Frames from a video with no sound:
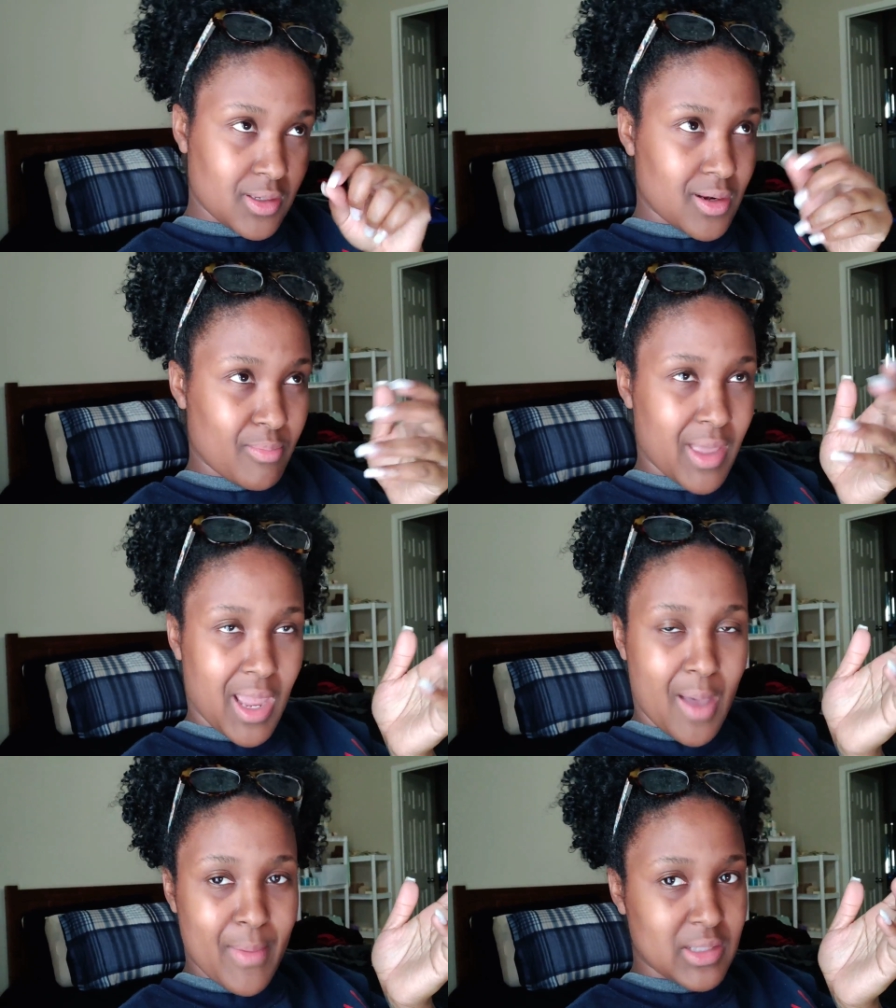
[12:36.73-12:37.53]
And I'm
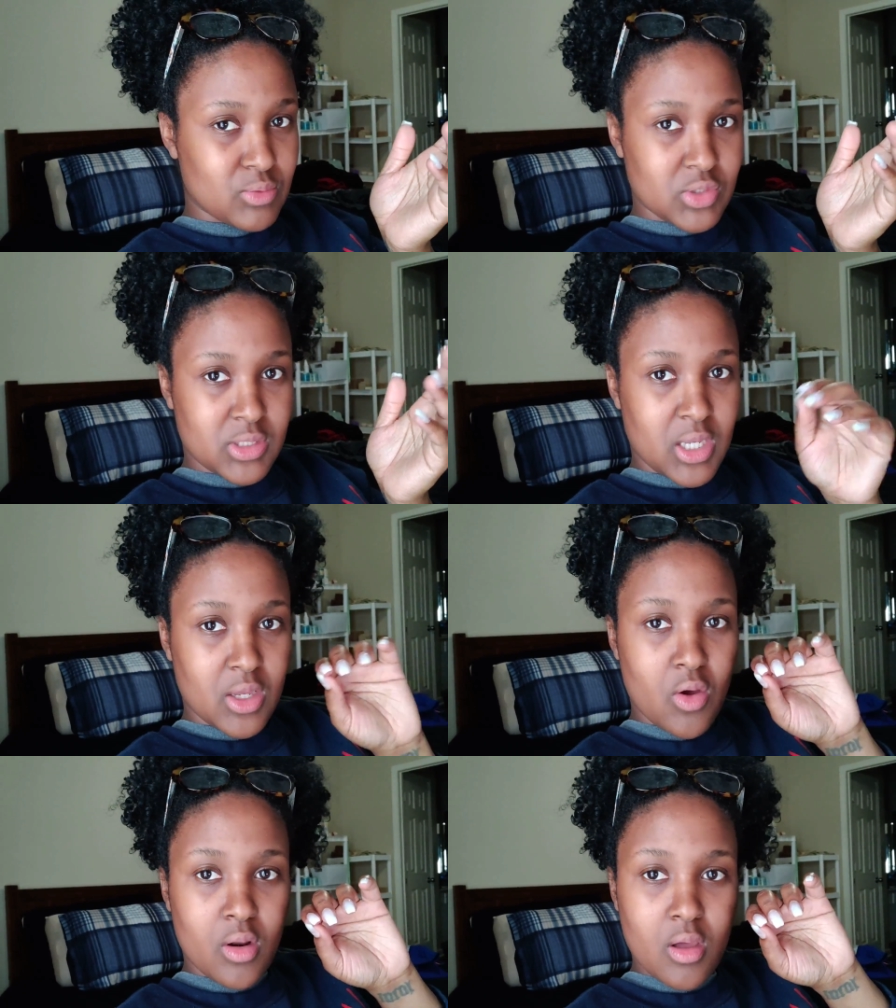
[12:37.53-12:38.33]
like, I might as well just
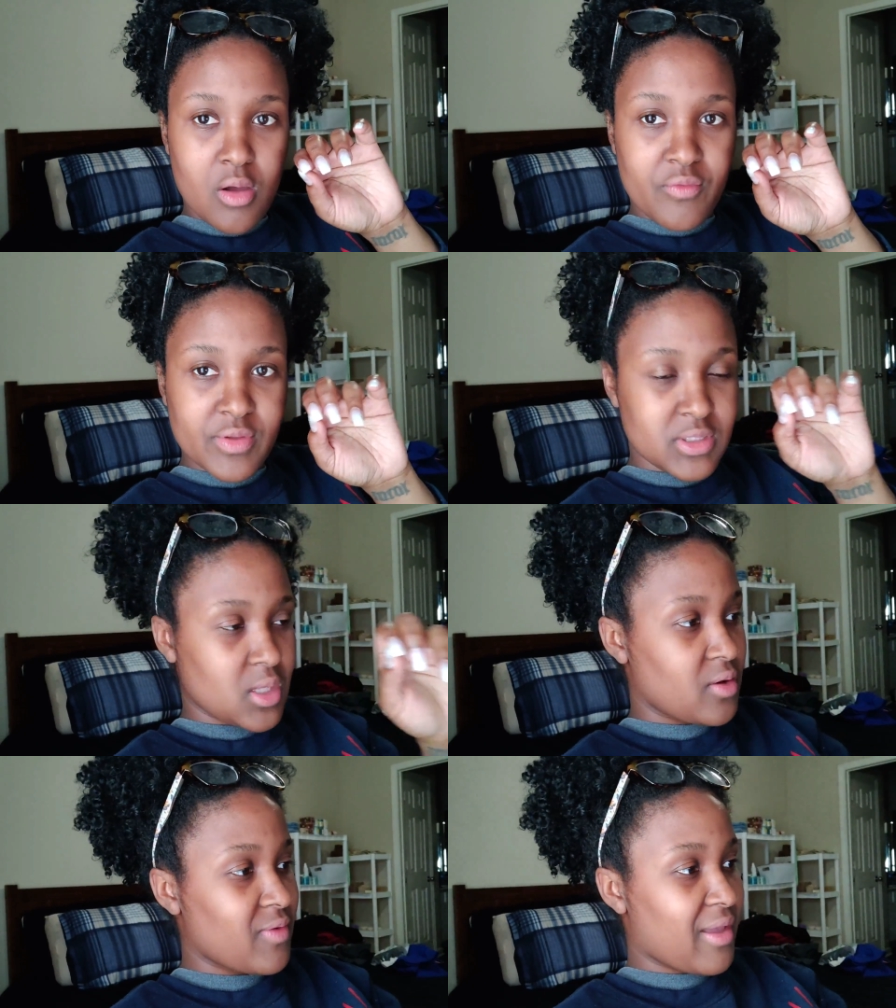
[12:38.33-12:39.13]
take it all off
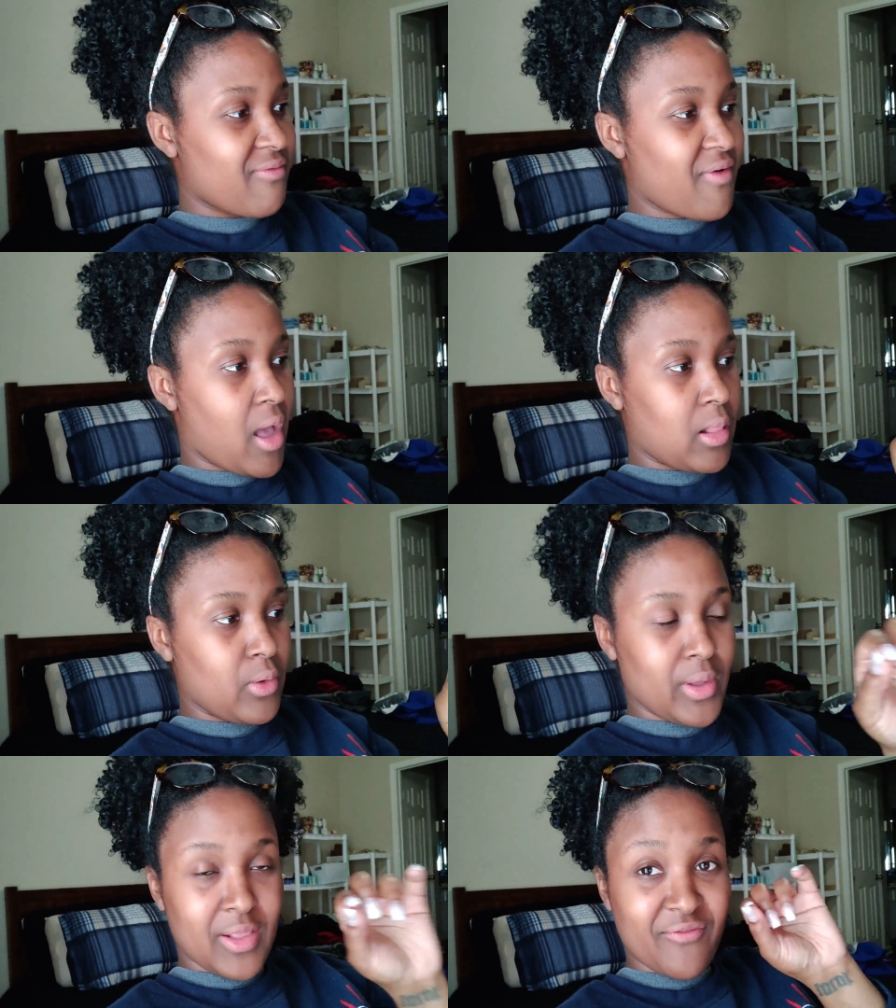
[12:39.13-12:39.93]
instead of like
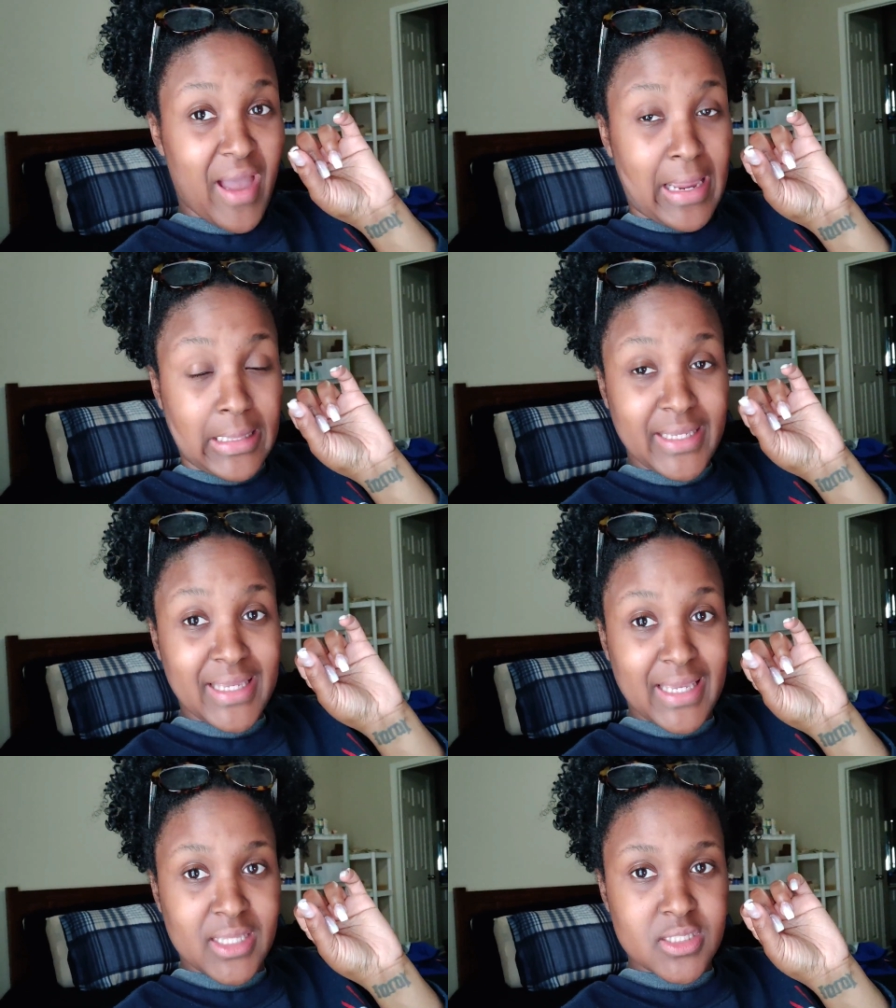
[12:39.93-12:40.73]
filing,
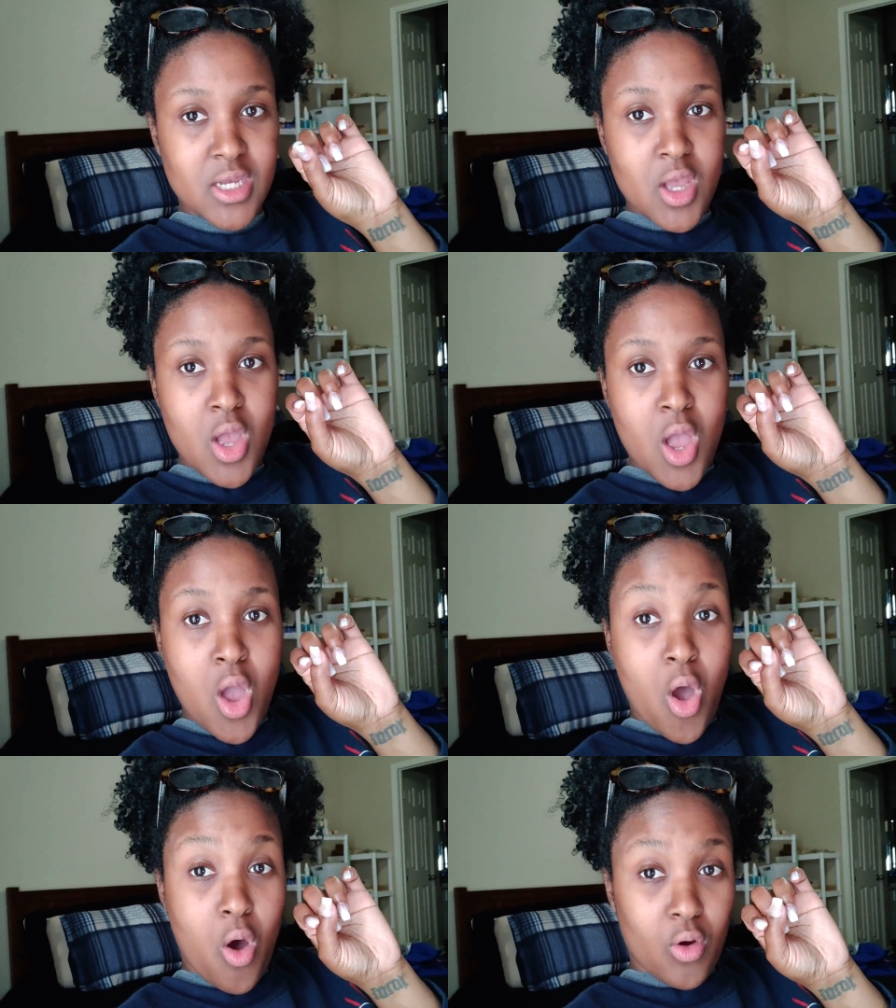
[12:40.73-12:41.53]
filing it
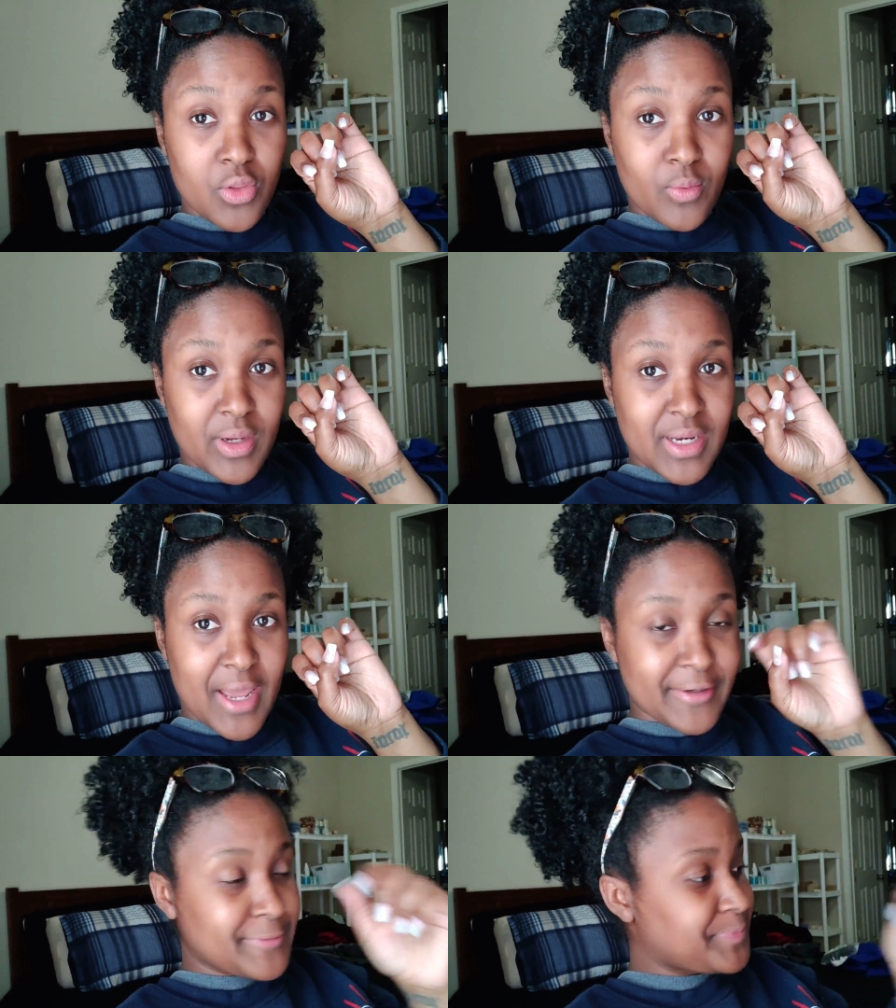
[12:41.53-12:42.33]
all the way
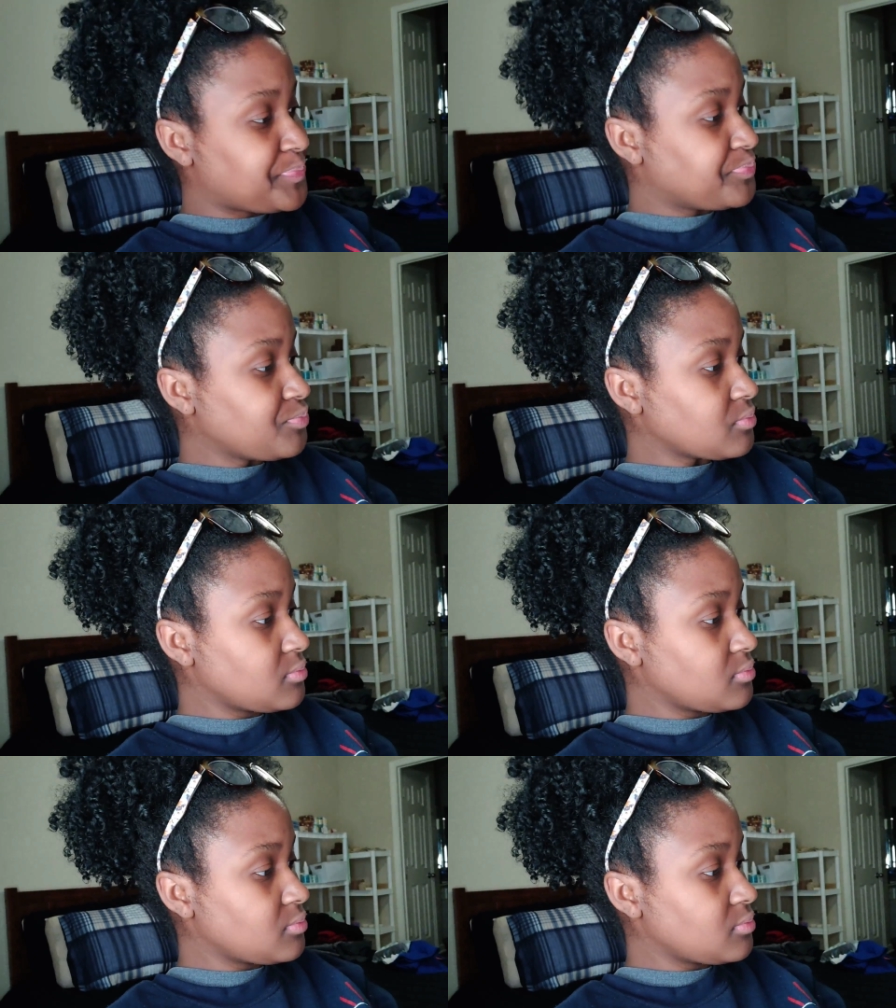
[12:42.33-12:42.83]
down.